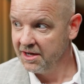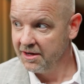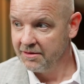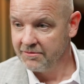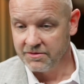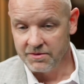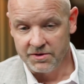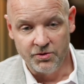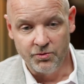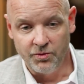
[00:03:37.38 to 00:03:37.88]

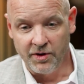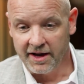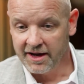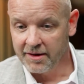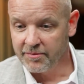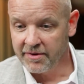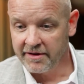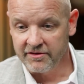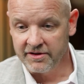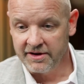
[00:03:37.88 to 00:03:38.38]
you wake
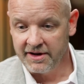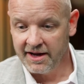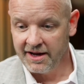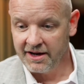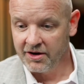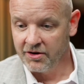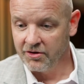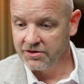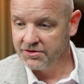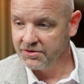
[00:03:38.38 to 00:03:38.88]
up every day,
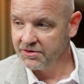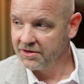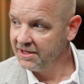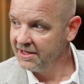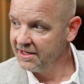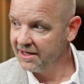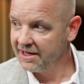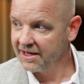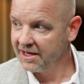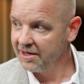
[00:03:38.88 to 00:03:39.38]
go do
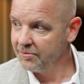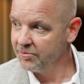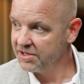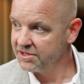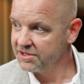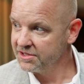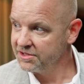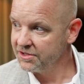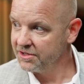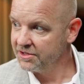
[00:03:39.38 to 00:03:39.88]
clinic and a
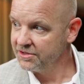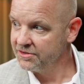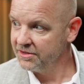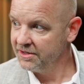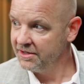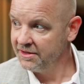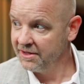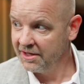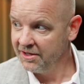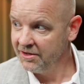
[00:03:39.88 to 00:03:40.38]
bunch of
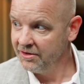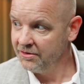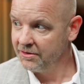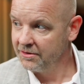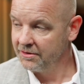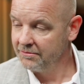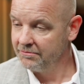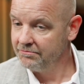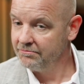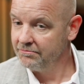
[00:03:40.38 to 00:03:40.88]
surgery, and then
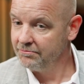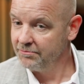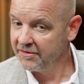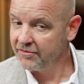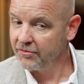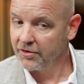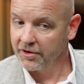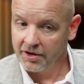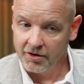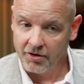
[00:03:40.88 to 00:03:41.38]

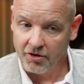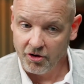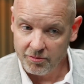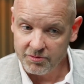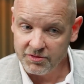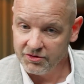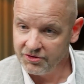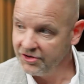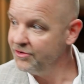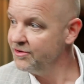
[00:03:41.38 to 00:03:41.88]
before you go home,
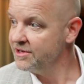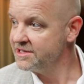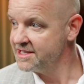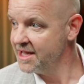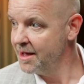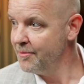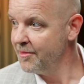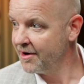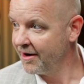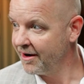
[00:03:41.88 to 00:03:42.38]
you do a
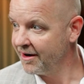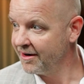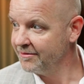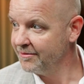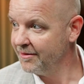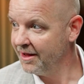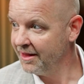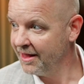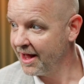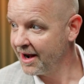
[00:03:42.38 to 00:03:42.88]
seminar
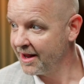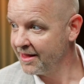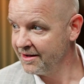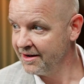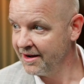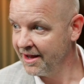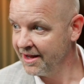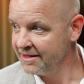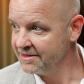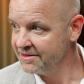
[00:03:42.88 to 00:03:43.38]
a lot of the nights.